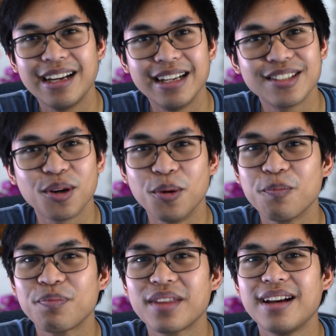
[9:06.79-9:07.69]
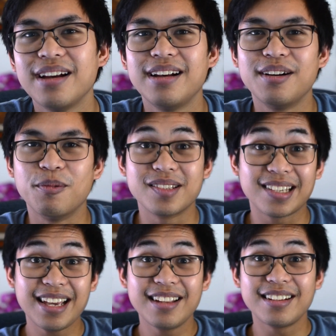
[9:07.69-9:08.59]
And so, once
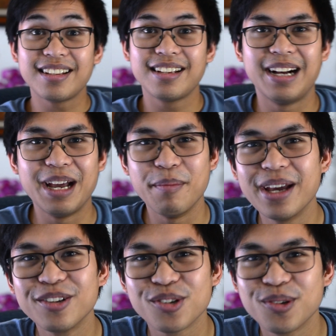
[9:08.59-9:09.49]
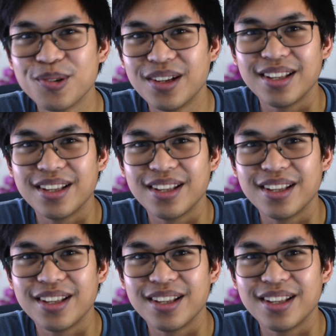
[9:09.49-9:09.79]
again, I'm Andrew.